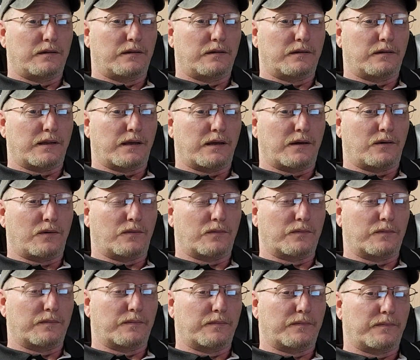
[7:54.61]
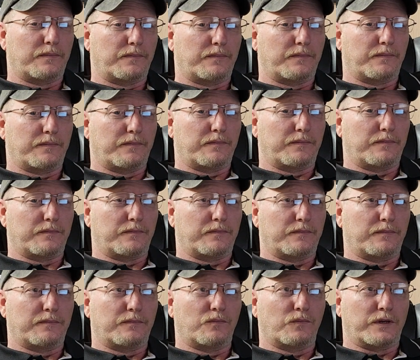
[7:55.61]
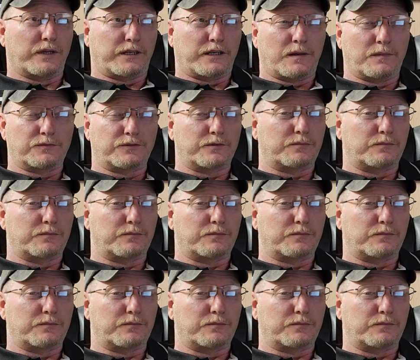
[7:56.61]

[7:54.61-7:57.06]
Now, when it comes